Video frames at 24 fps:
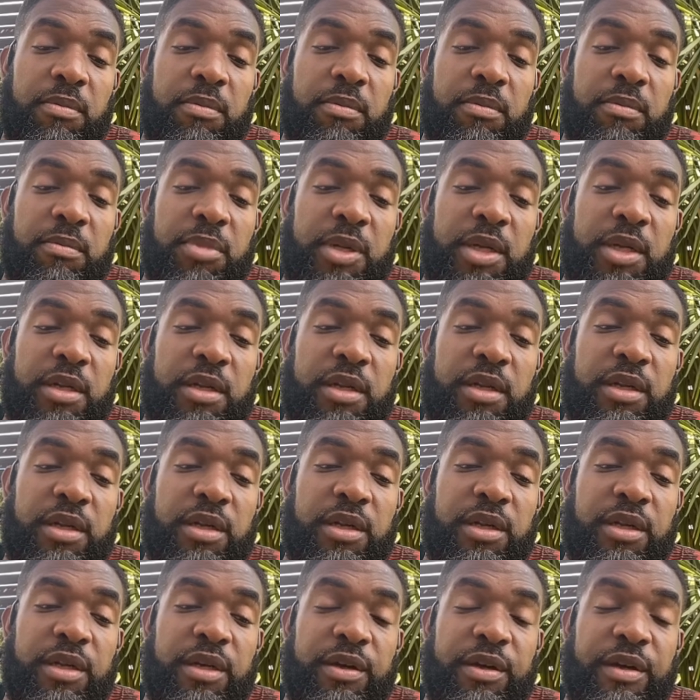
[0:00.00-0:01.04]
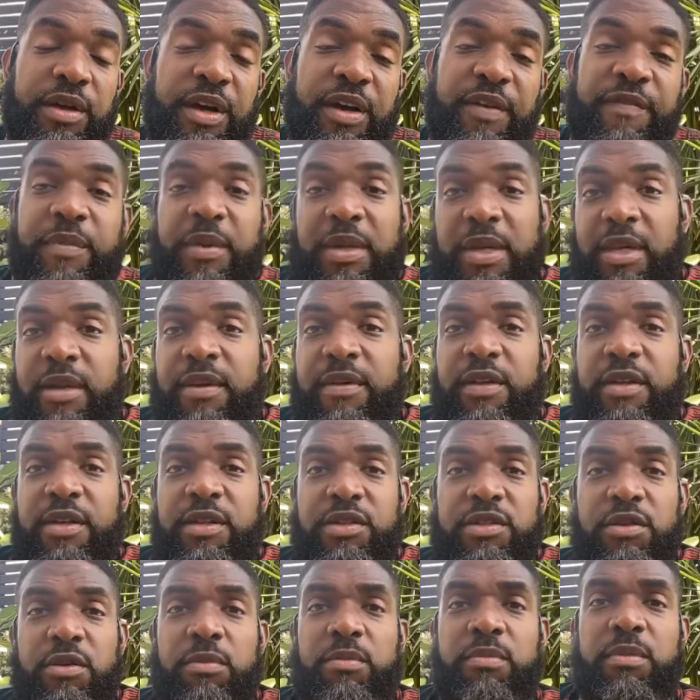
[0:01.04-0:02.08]
but uh, I've been hearing
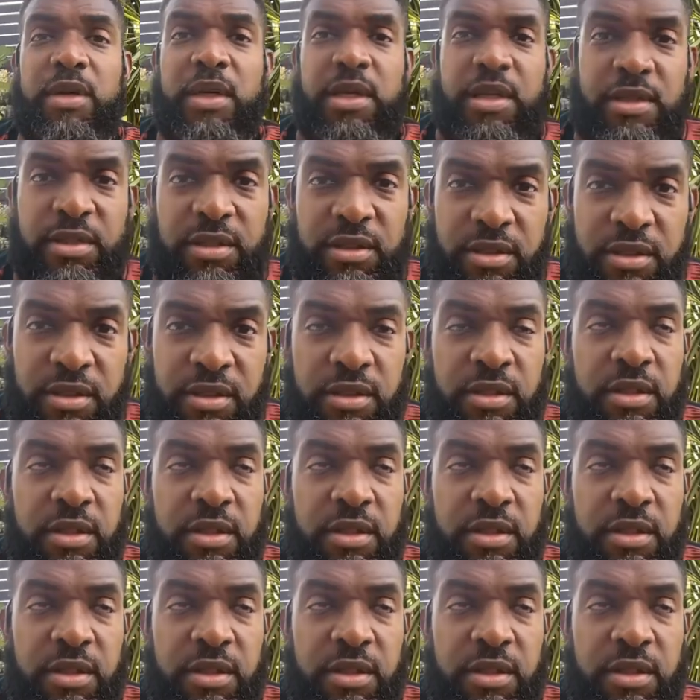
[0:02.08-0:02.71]
this so much,